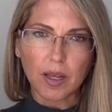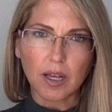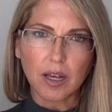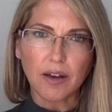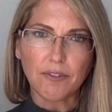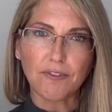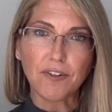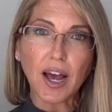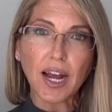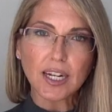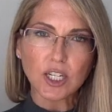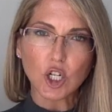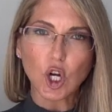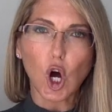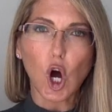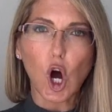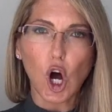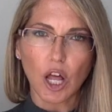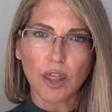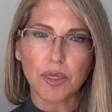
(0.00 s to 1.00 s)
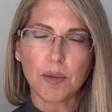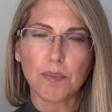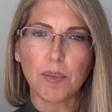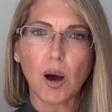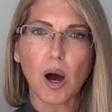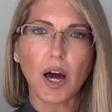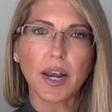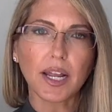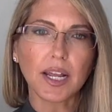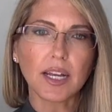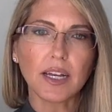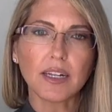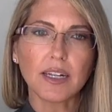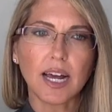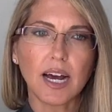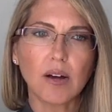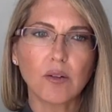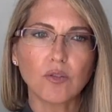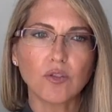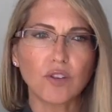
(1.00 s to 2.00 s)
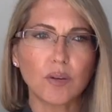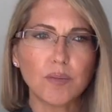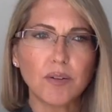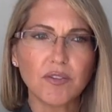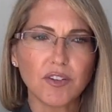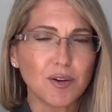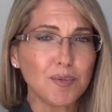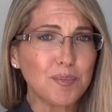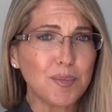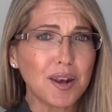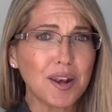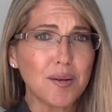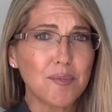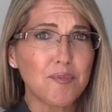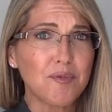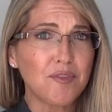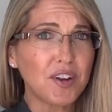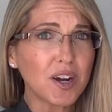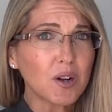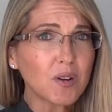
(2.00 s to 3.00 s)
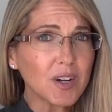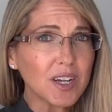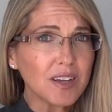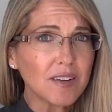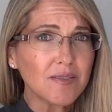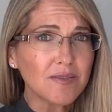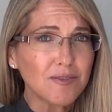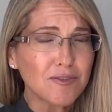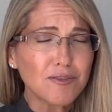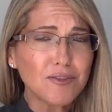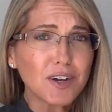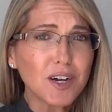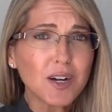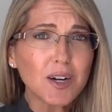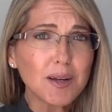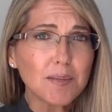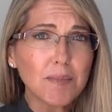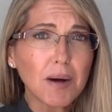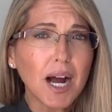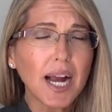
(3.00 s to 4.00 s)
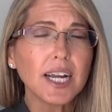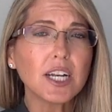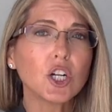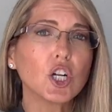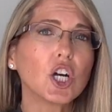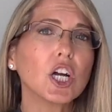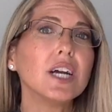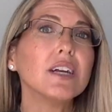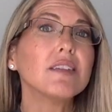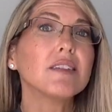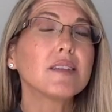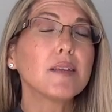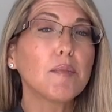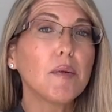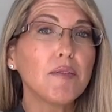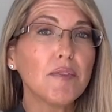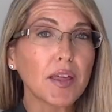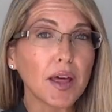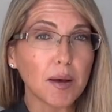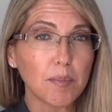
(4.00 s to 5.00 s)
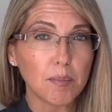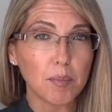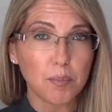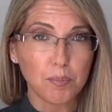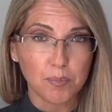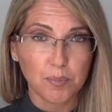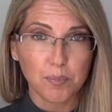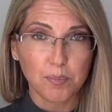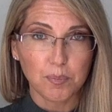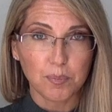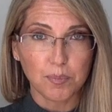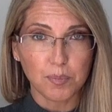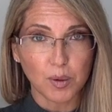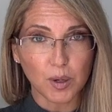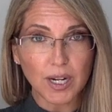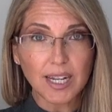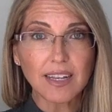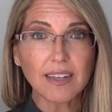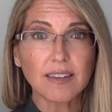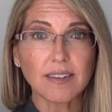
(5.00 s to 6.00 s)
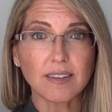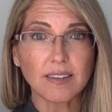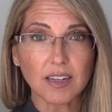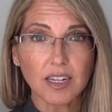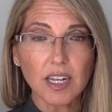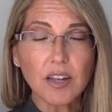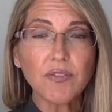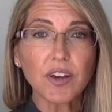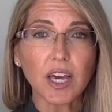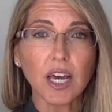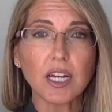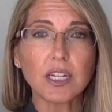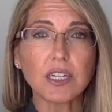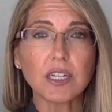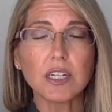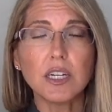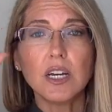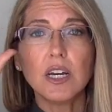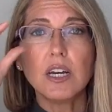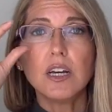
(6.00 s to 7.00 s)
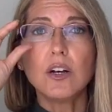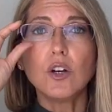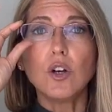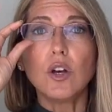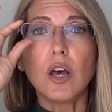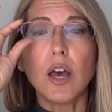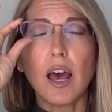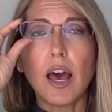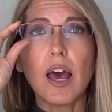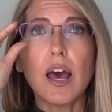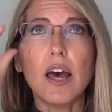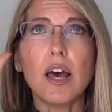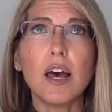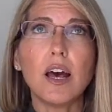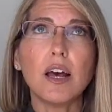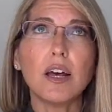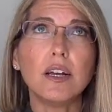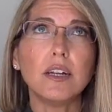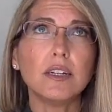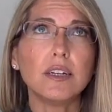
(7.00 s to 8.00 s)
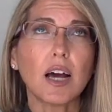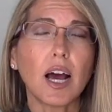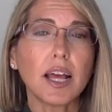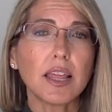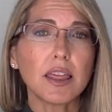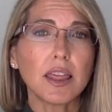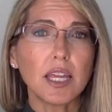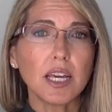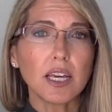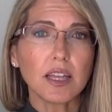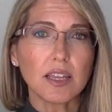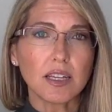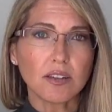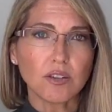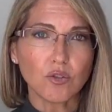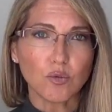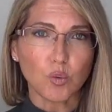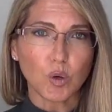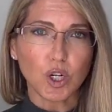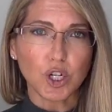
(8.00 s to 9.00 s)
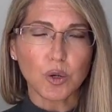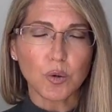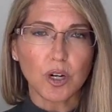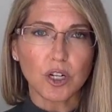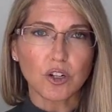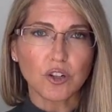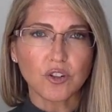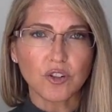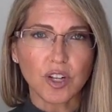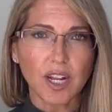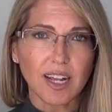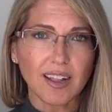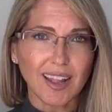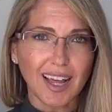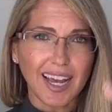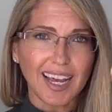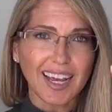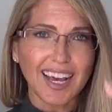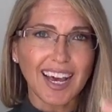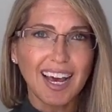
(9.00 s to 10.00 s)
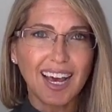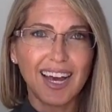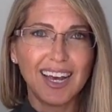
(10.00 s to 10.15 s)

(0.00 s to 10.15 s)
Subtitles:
effect on the body. Now, some of them very, very minor, and some of them pretty significant. And I think this is where you understand like